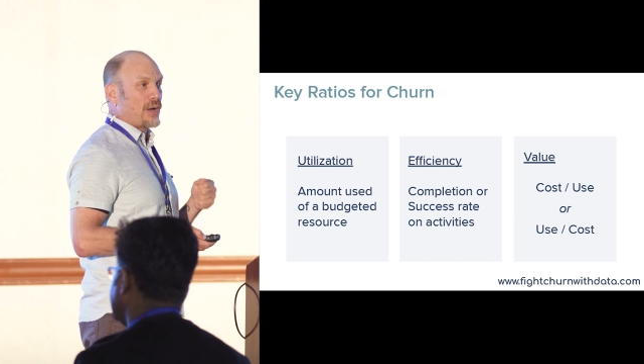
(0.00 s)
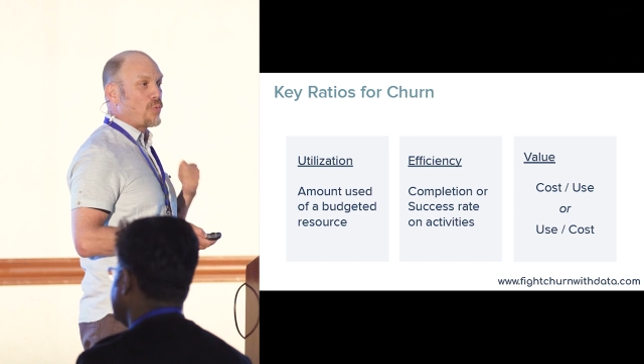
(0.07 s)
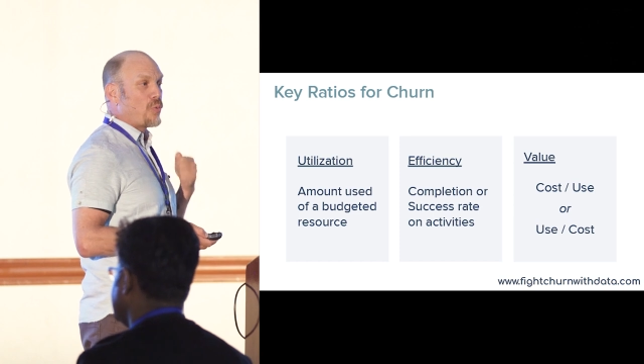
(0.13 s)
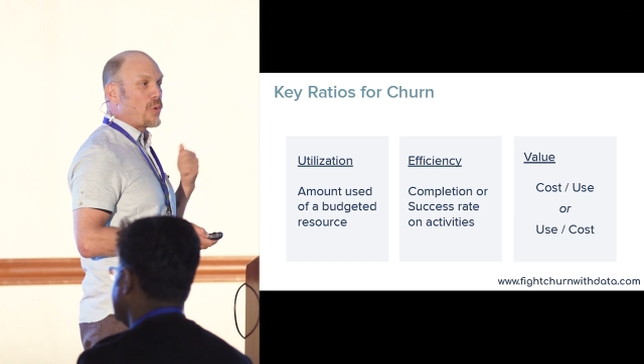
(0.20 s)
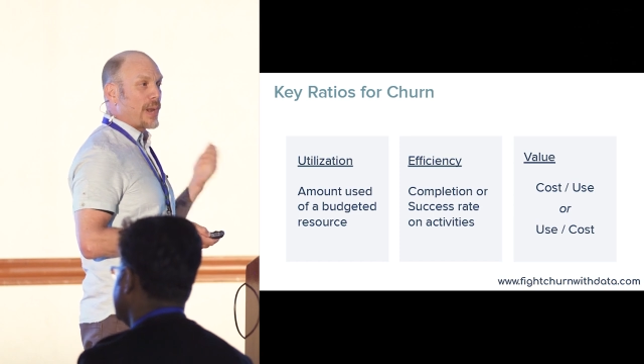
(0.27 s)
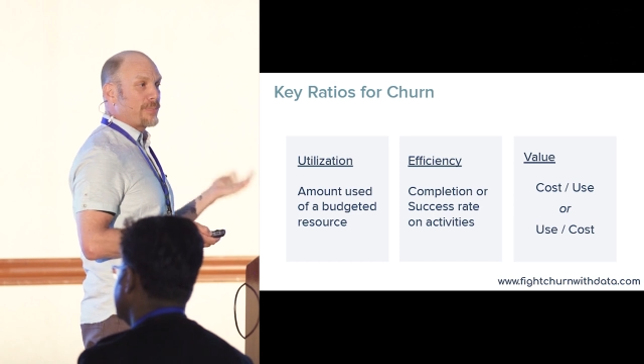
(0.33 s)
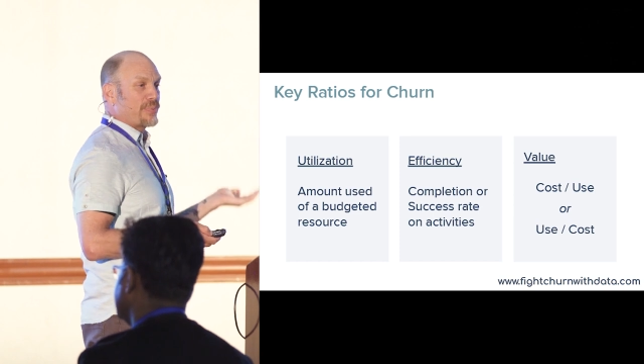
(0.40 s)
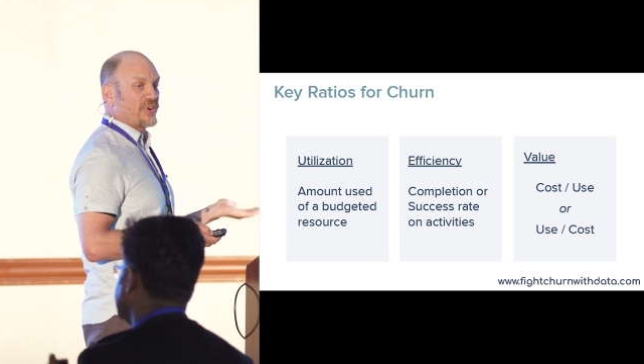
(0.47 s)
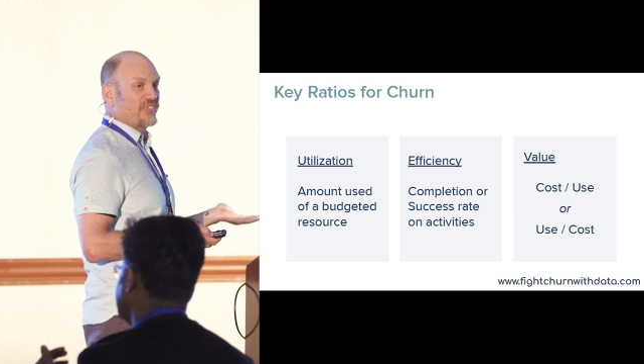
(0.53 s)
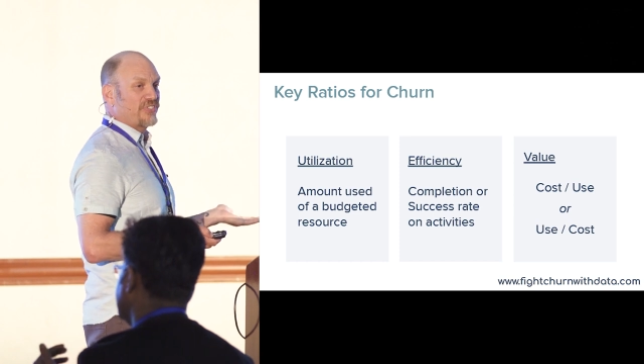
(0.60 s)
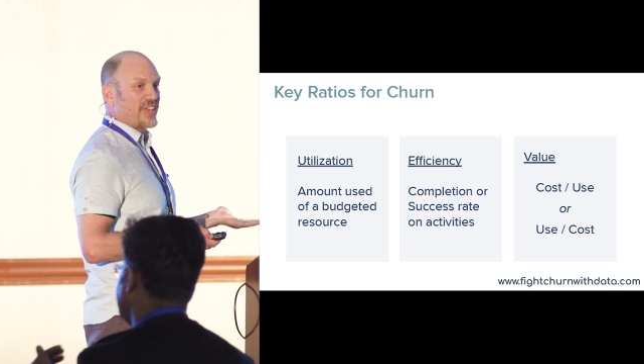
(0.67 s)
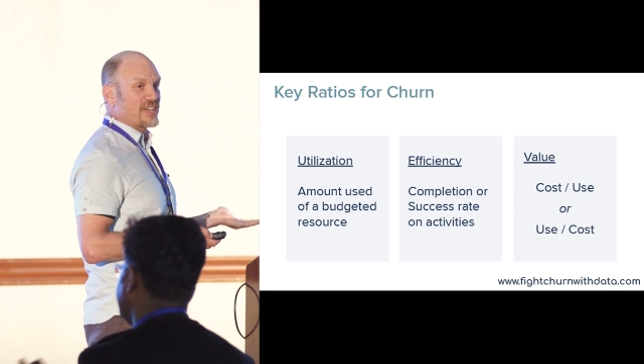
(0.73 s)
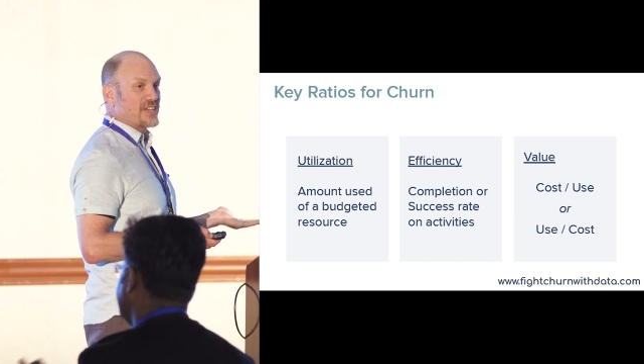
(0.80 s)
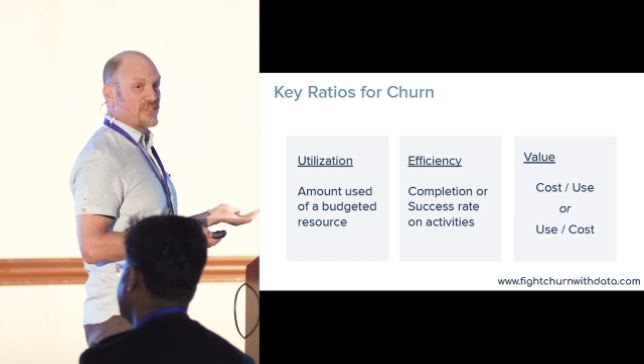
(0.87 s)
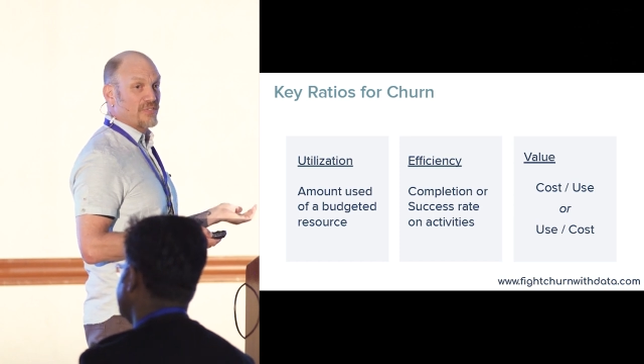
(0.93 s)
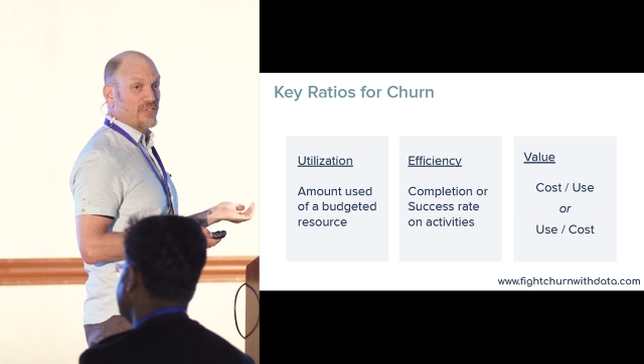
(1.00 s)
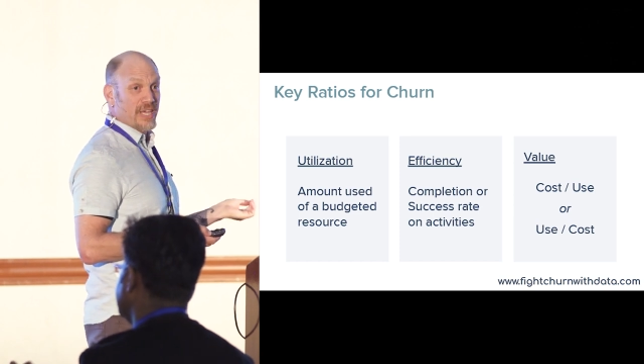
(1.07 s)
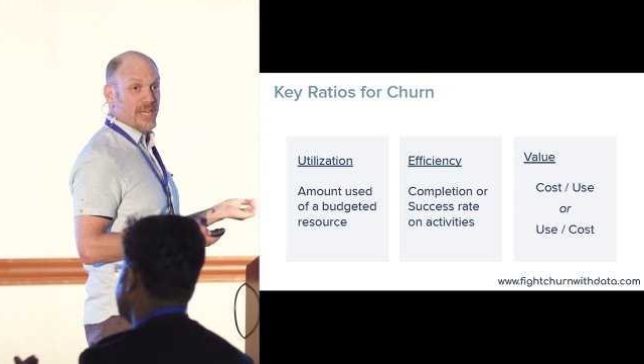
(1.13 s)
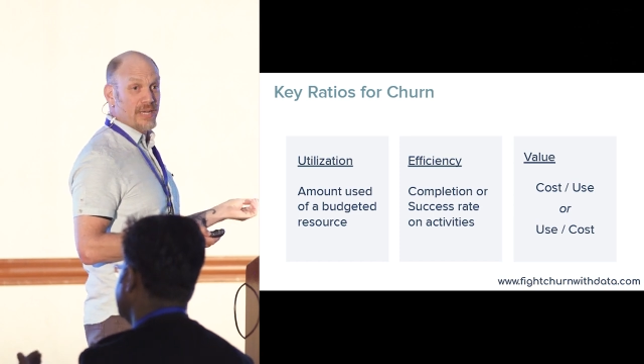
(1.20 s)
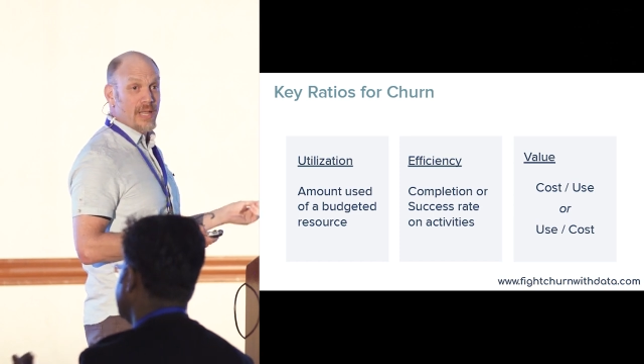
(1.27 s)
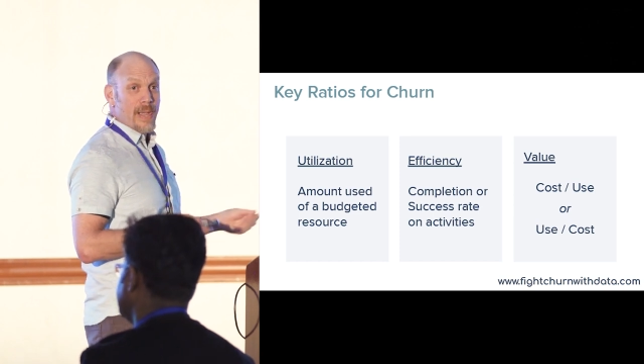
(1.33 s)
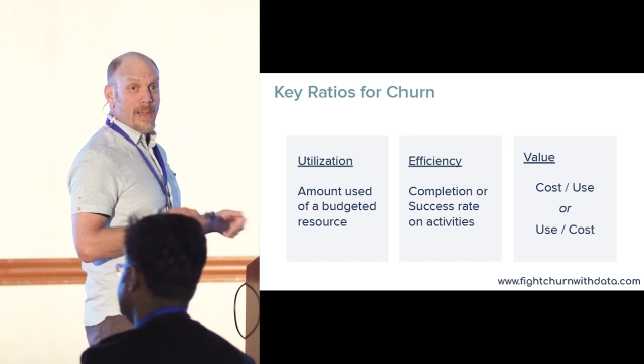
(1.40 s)
at what percent of
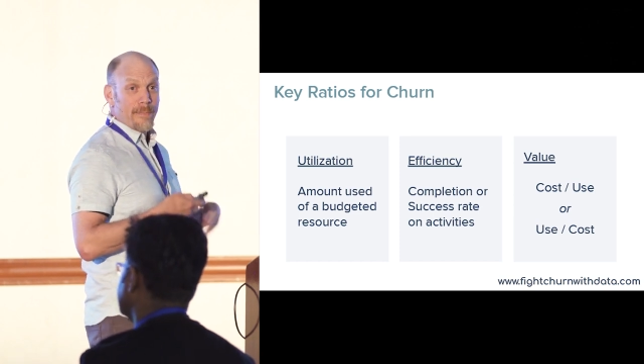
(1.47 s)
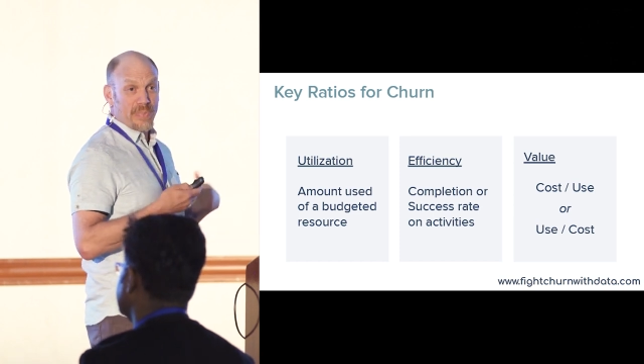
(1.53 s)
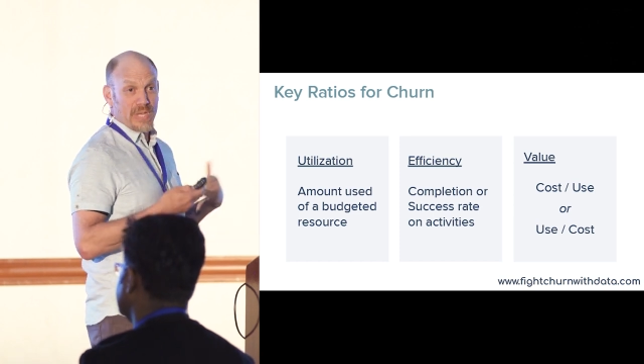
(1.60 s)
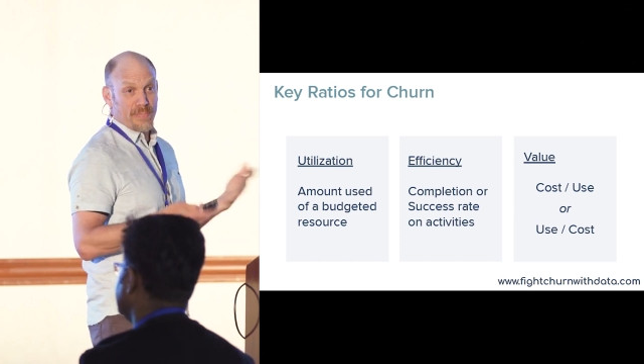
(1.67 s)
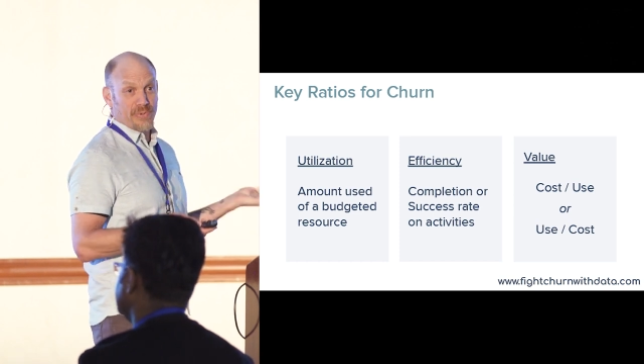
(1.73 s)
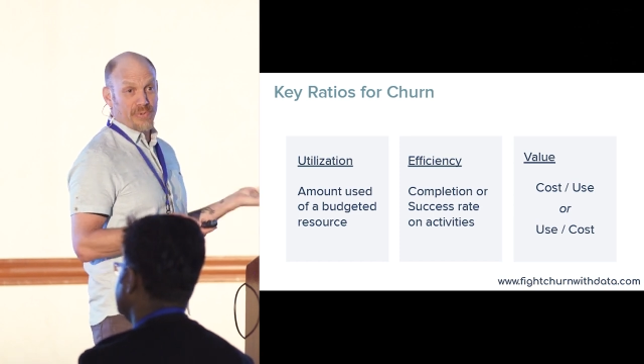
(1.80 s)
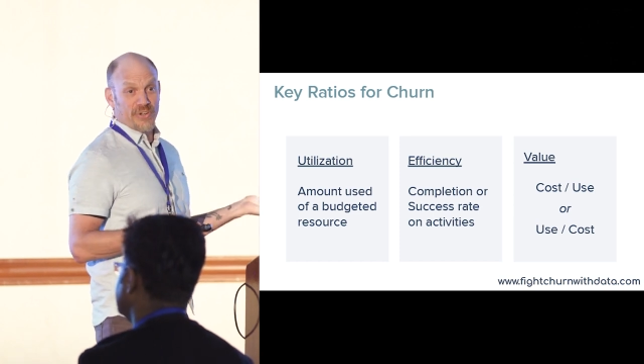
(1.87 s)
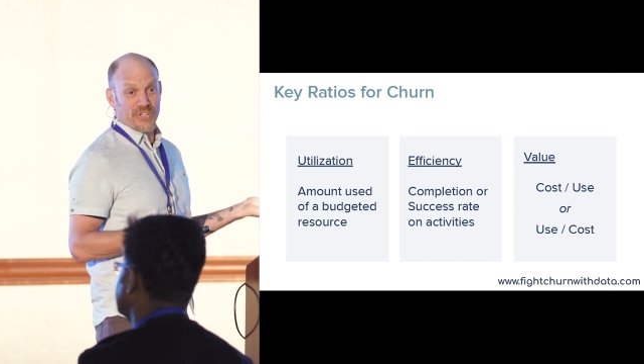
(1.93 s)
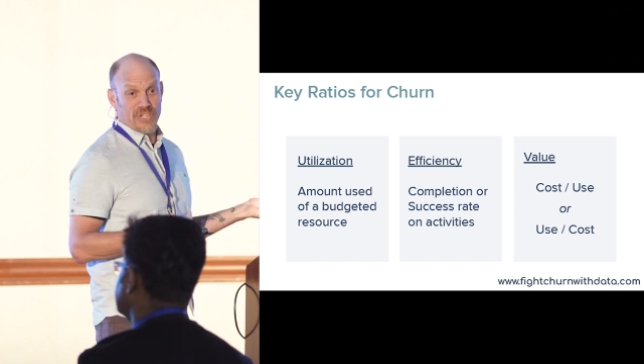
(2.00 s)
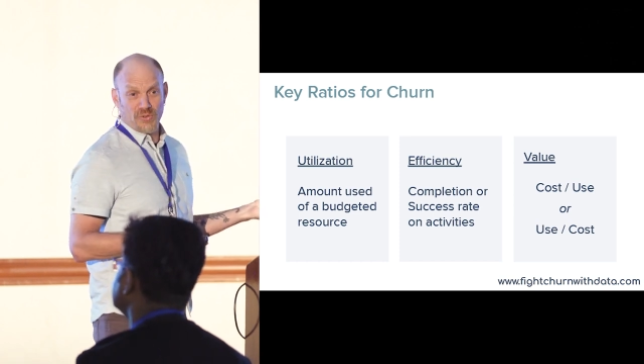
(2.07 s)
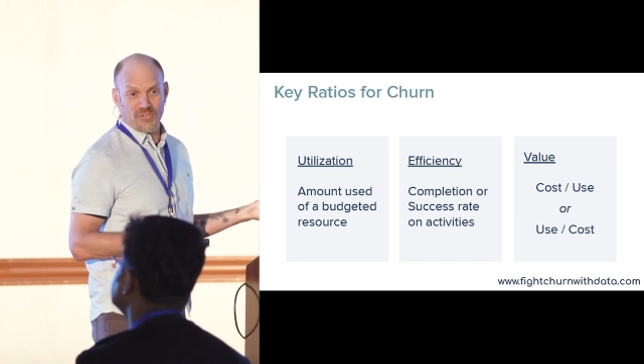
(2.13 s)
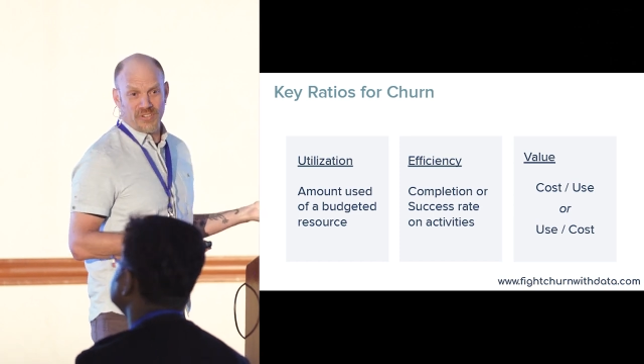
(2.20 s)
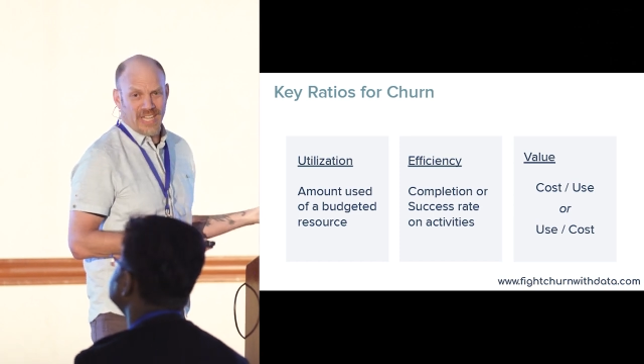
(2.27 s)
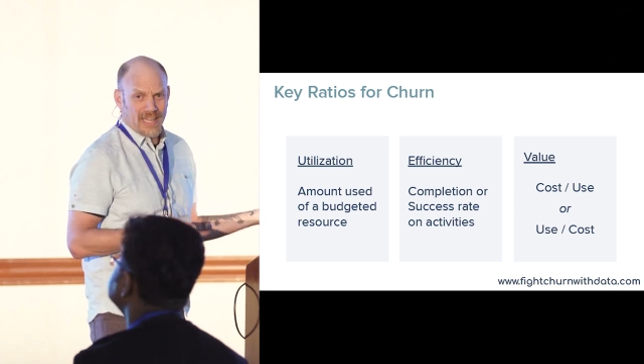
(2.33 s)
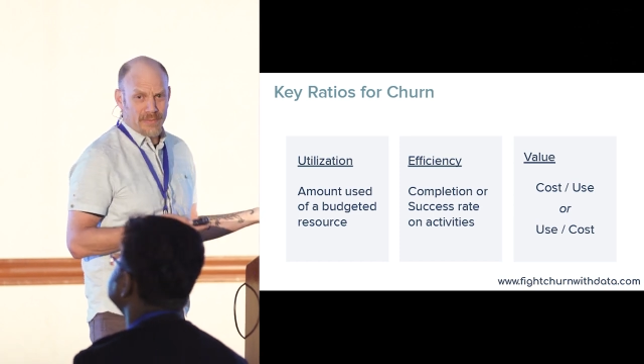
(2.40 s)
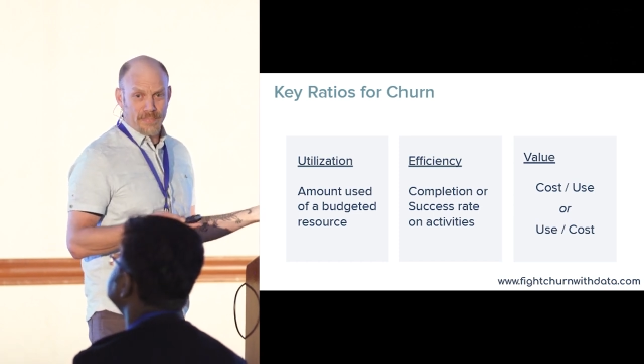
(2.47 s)
it people are using.